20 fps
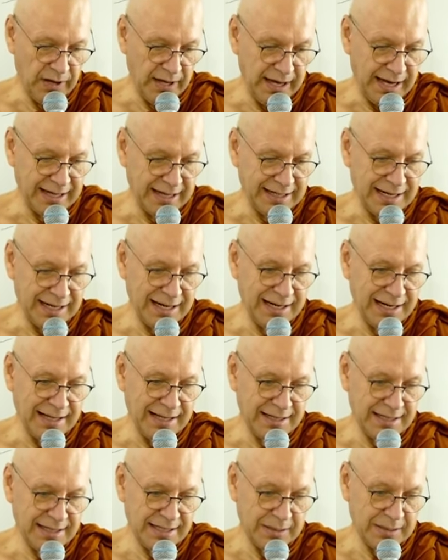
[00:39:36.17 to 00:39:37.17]
and
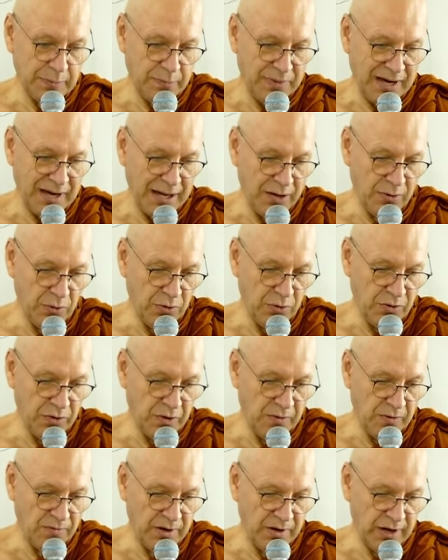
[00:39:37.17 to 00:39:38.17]
cleansing power
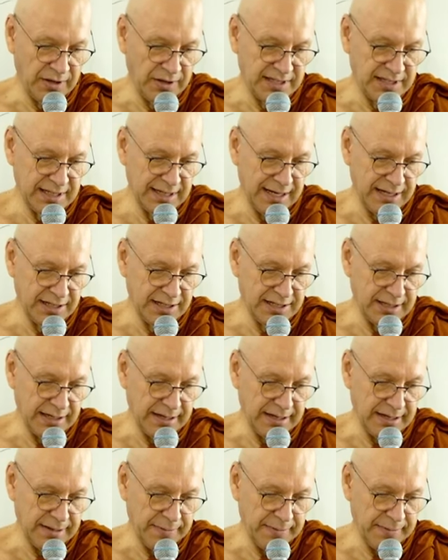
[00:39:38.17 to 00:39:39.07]
of renunciation.